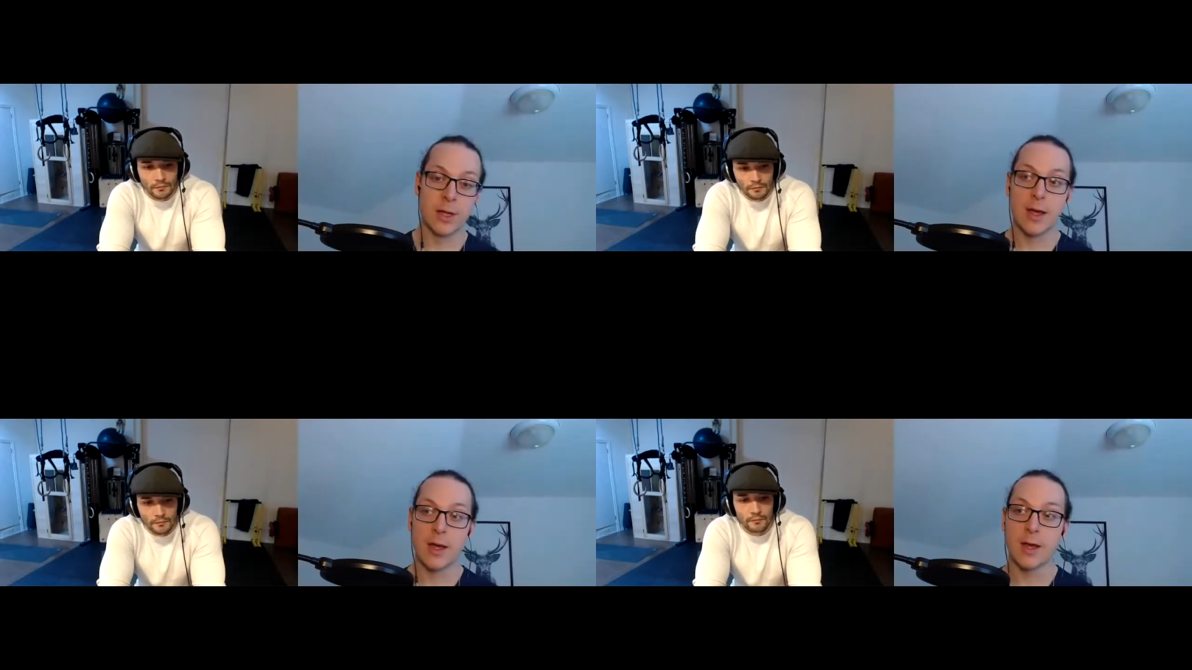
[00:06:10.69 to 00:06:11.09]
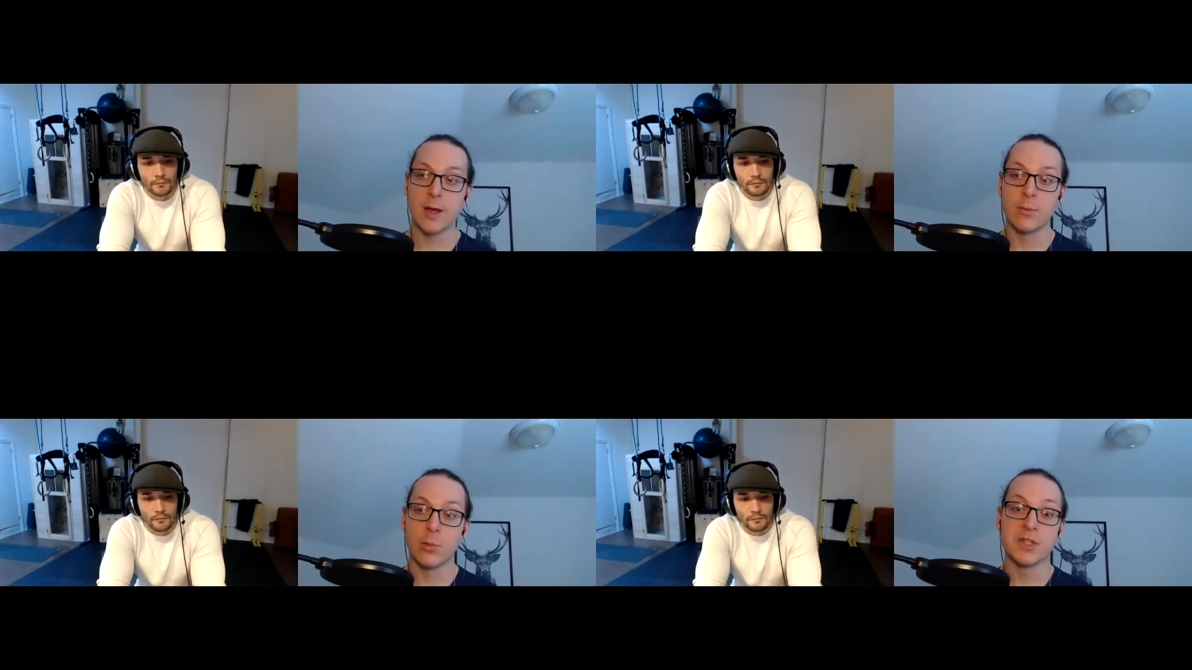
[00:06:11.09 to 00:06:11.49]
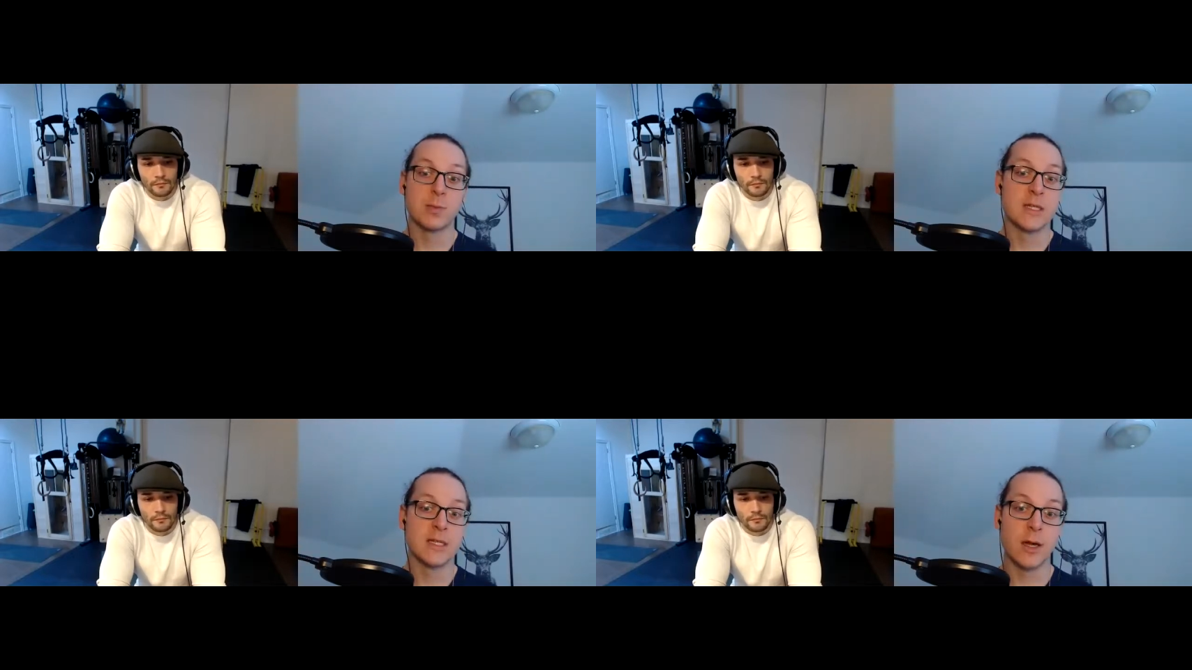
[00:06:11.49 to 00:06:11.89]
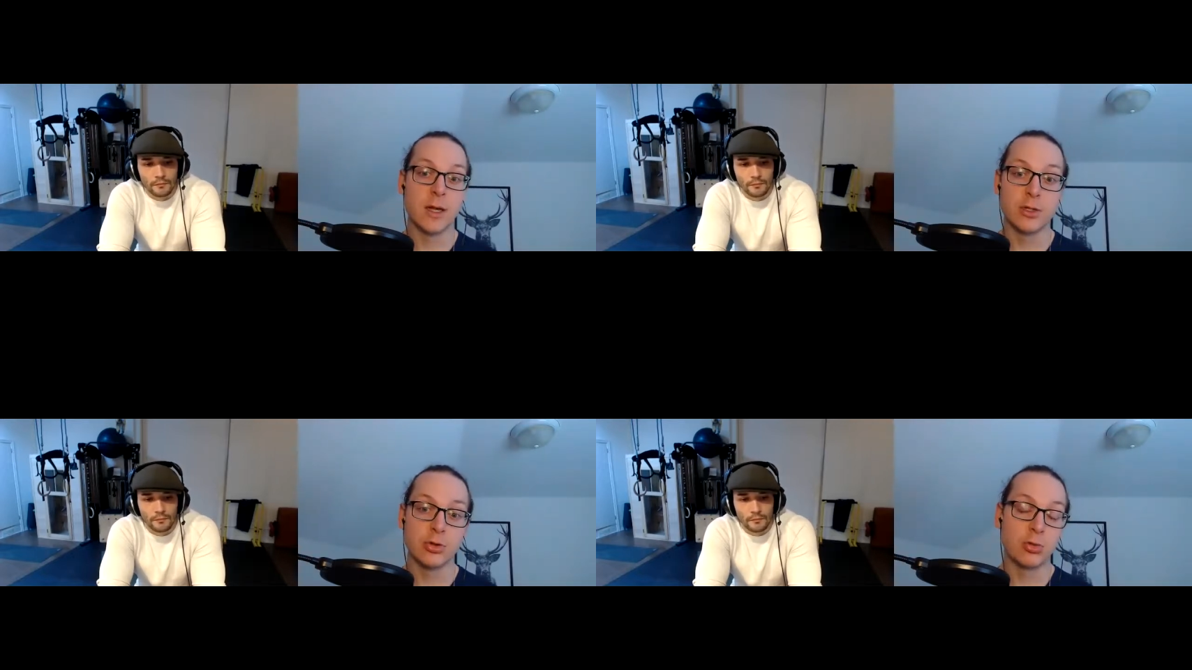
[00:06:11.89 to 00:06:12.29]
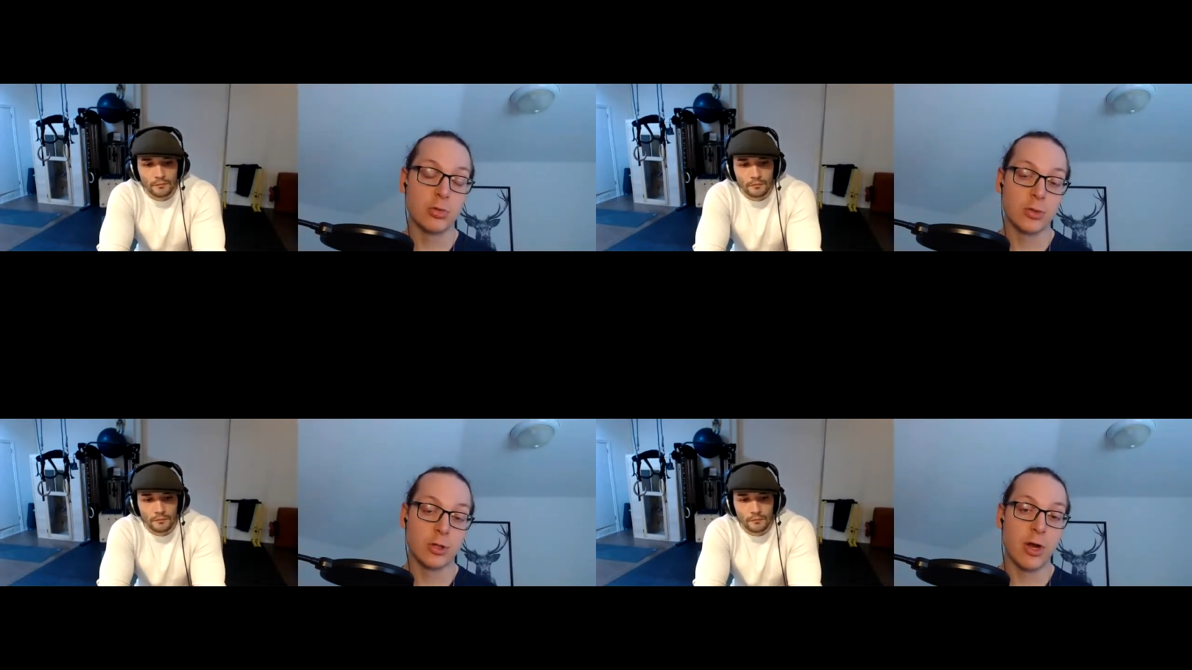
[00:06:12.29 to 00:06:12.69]
Speaker 1: uh, what's been done
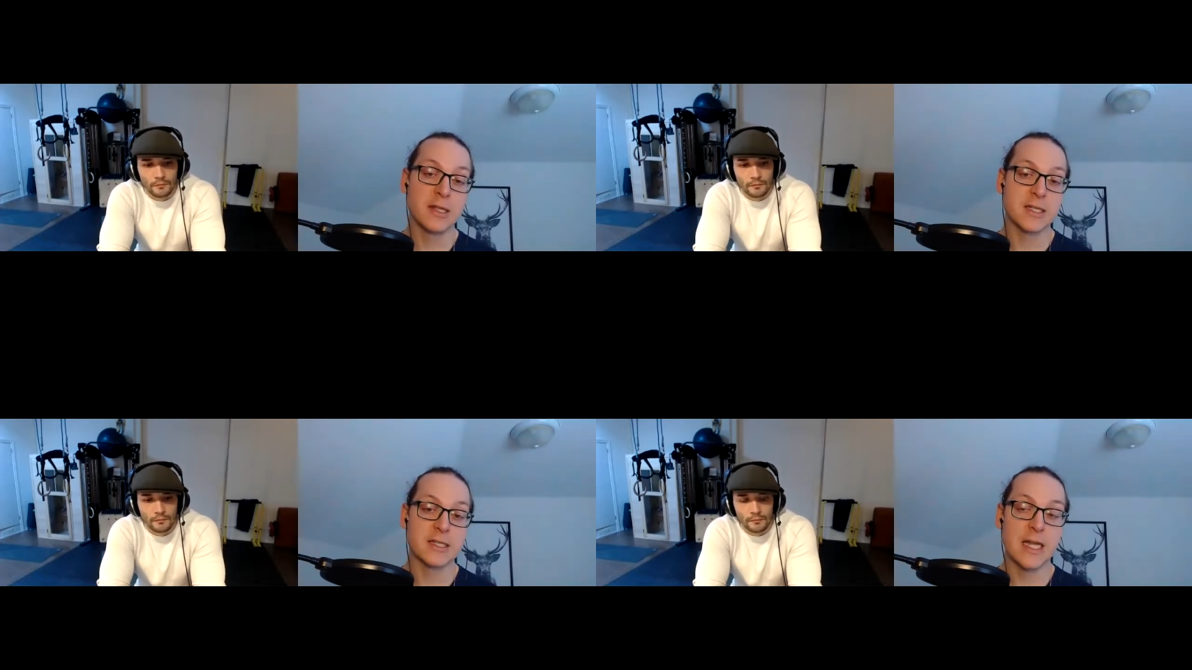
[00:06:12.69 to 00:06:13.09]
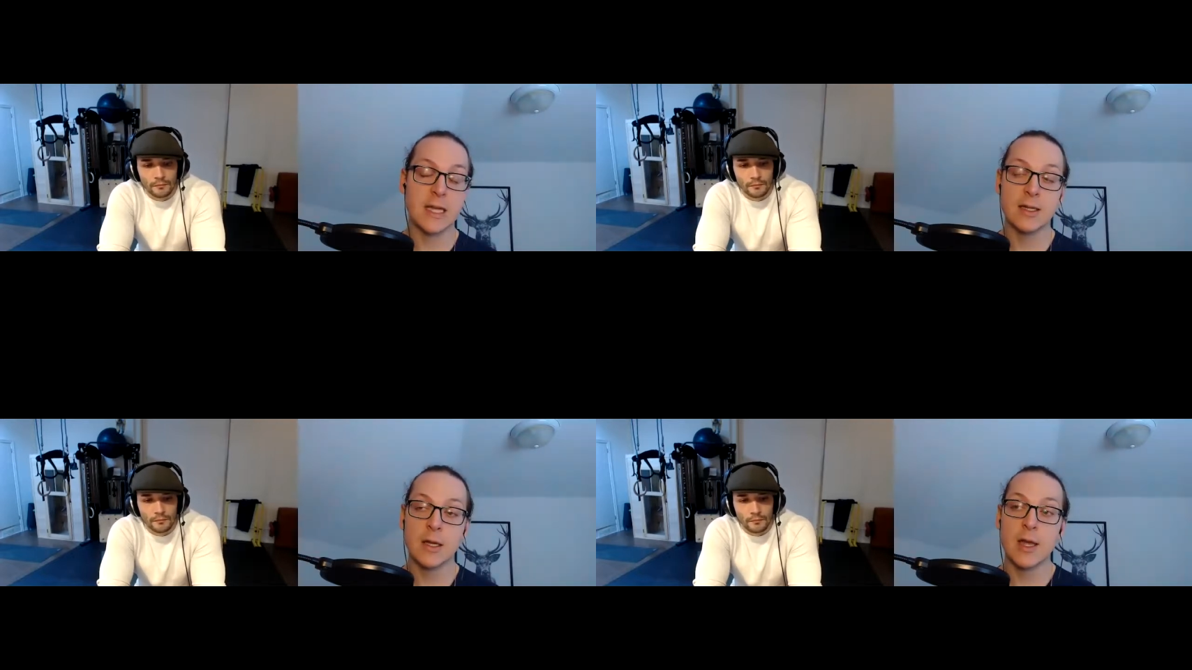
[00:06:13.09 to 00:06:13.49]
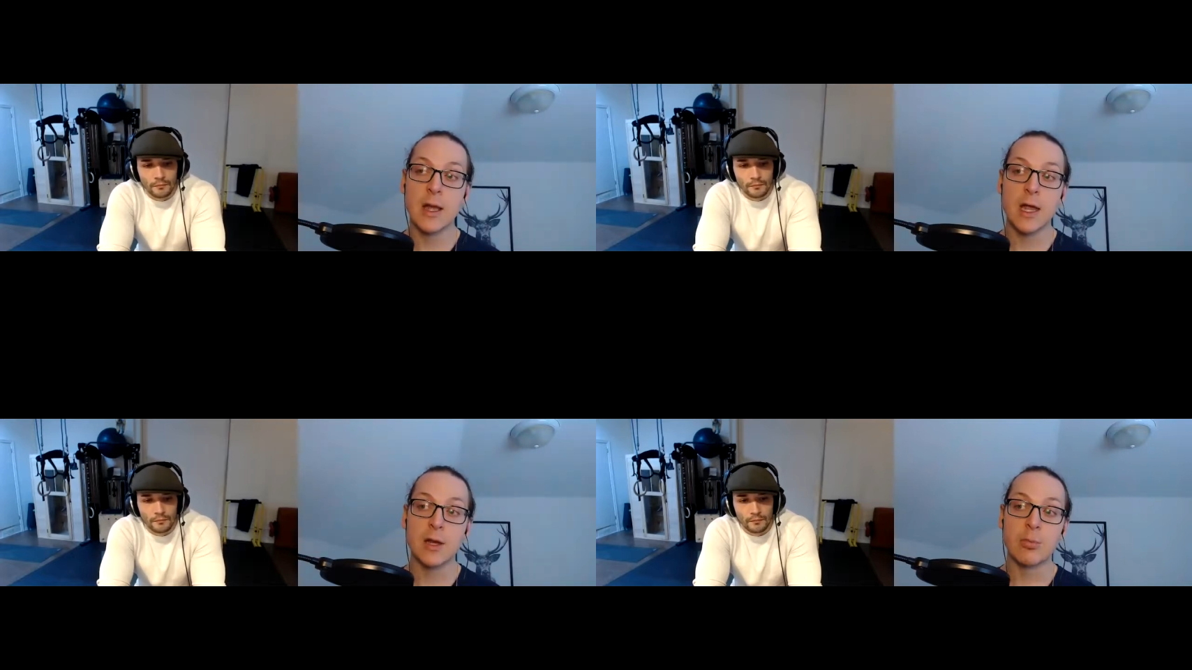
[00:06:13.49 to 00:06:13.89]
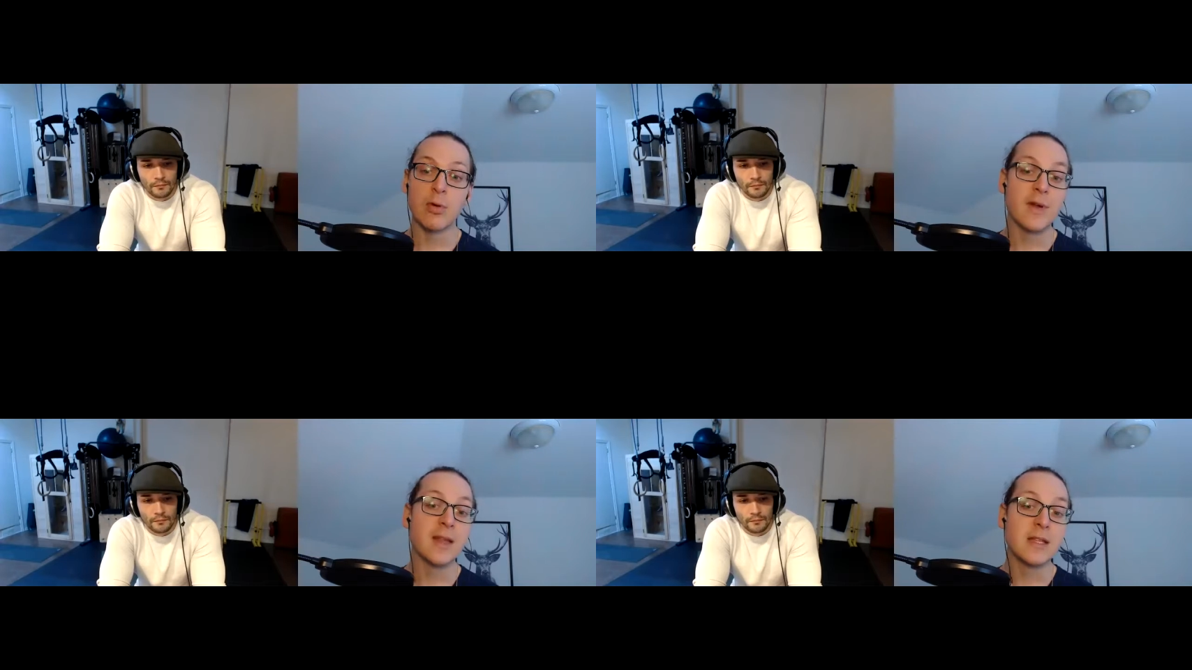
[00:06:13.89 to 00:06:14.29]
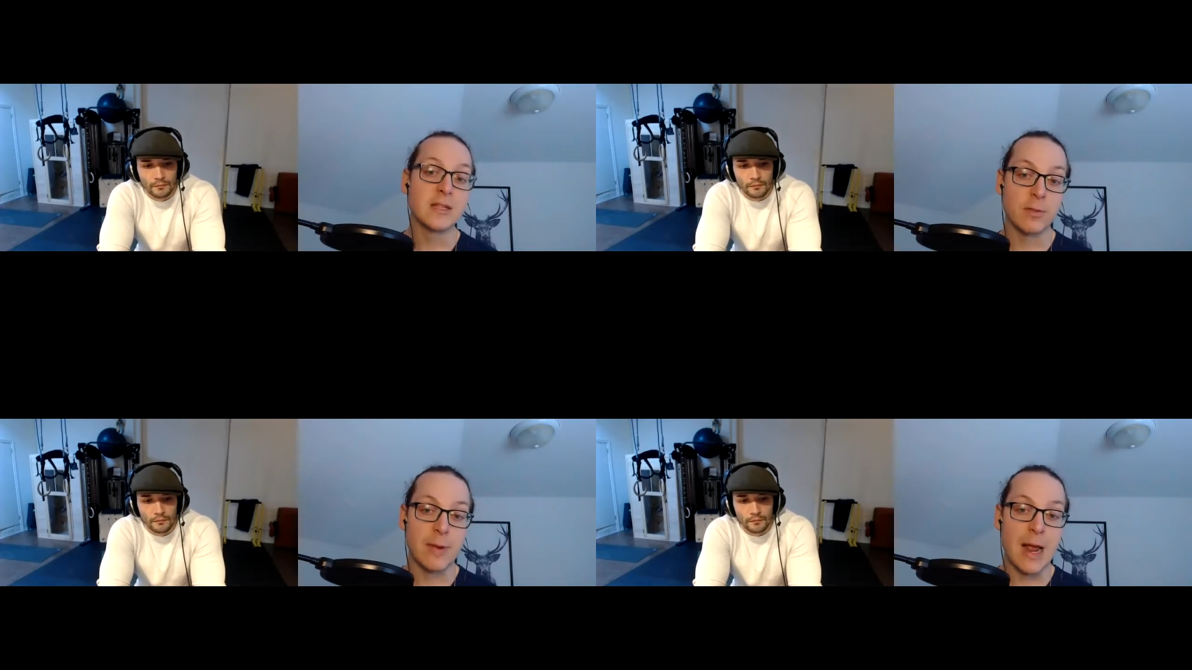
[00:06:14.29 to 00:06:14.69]
to the greatest extent and prevent
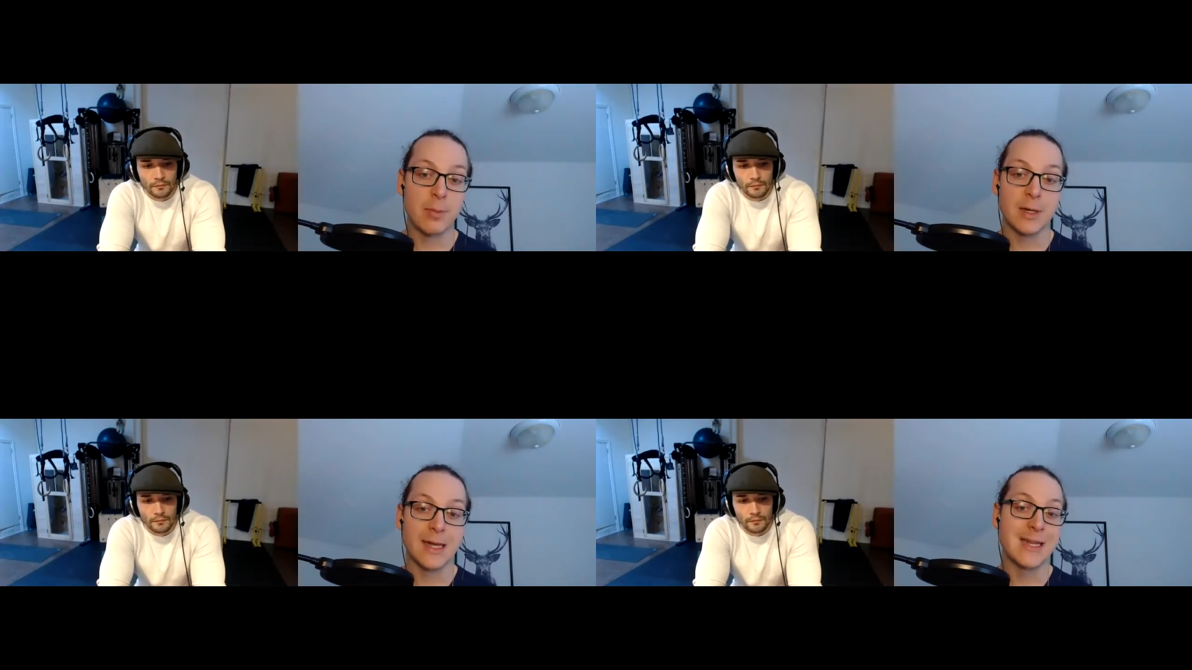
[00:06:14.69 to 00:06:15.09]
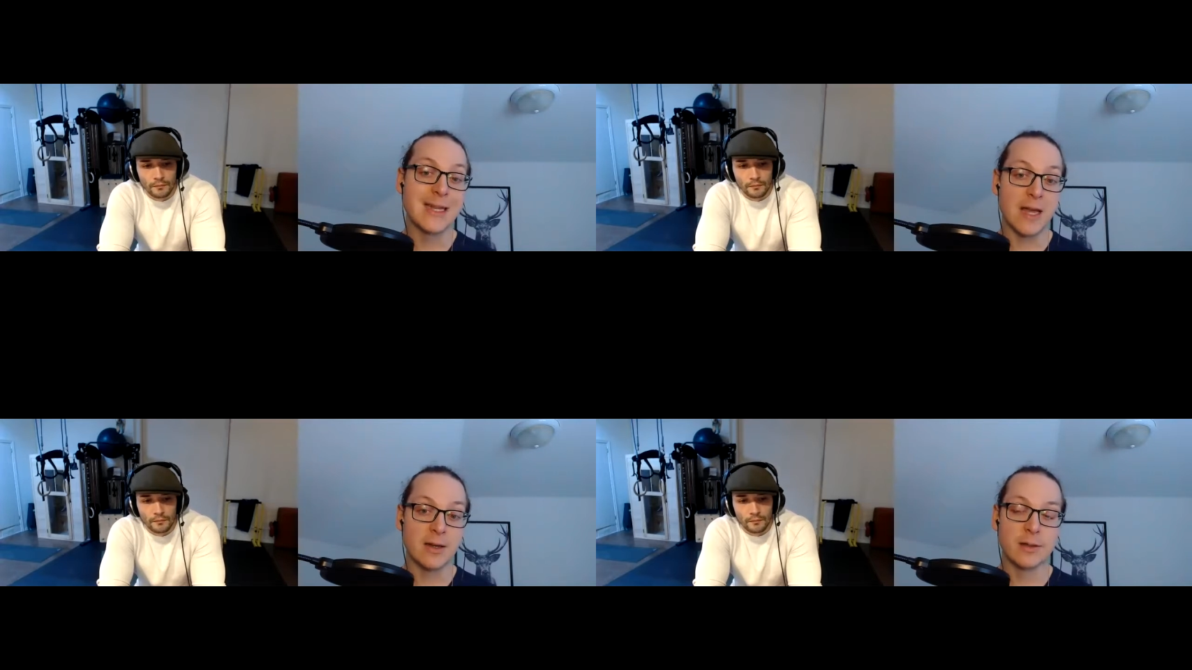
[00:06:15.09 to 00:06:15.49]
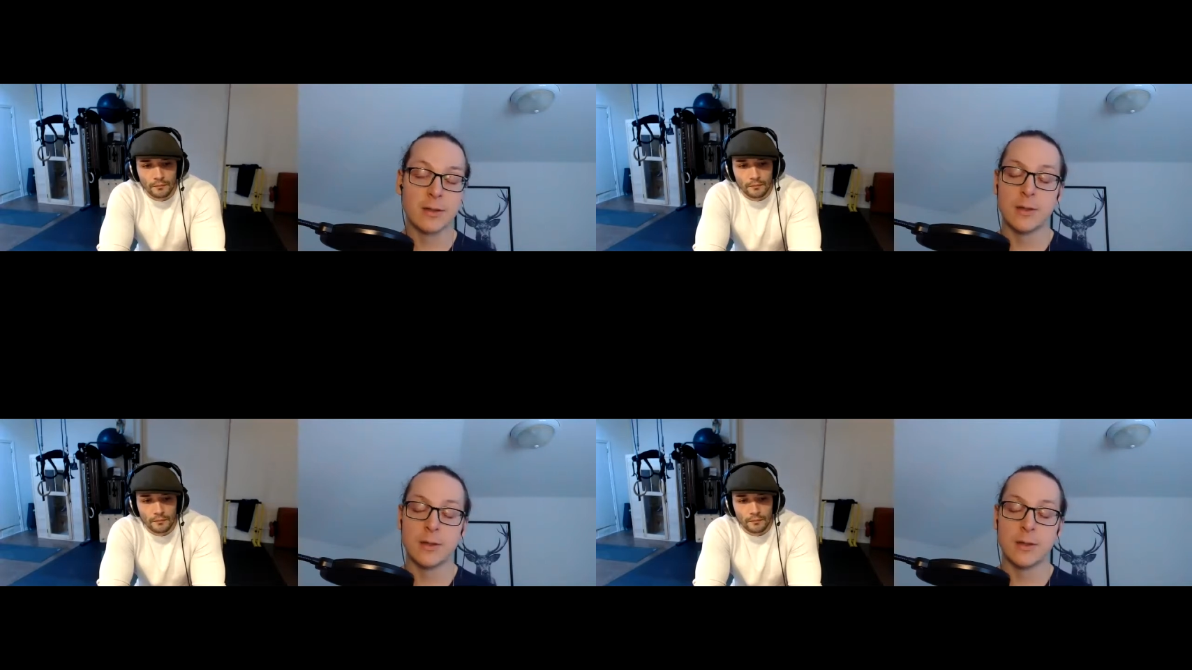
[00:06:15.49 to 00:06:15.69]
this from happening again.